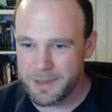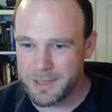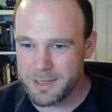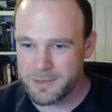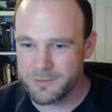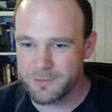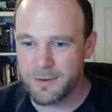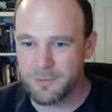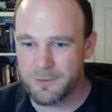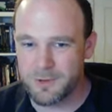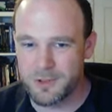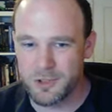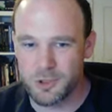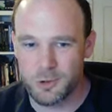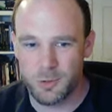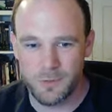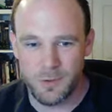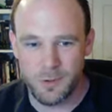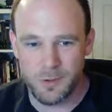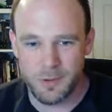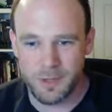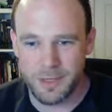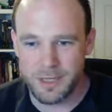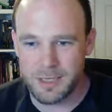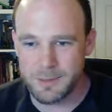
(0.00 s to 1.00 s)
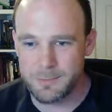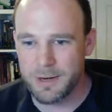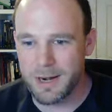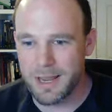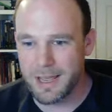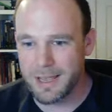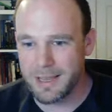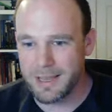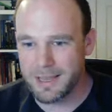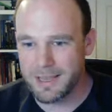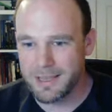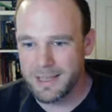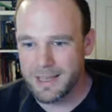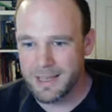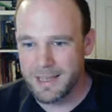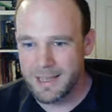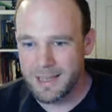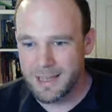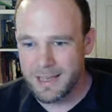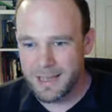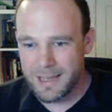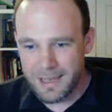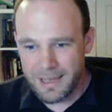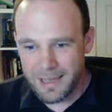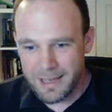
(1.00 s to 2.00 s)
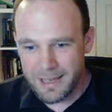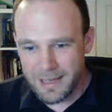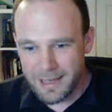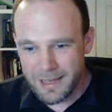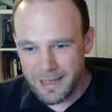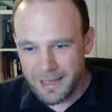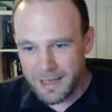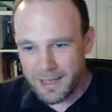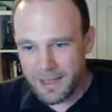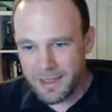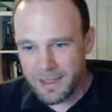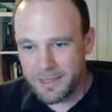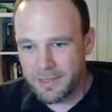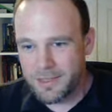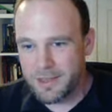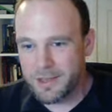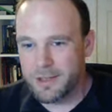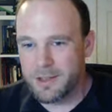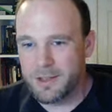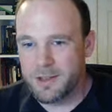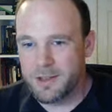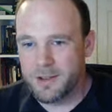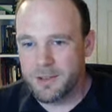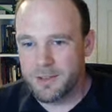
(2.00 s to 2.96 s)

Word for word: It's a reference to a few things, but like the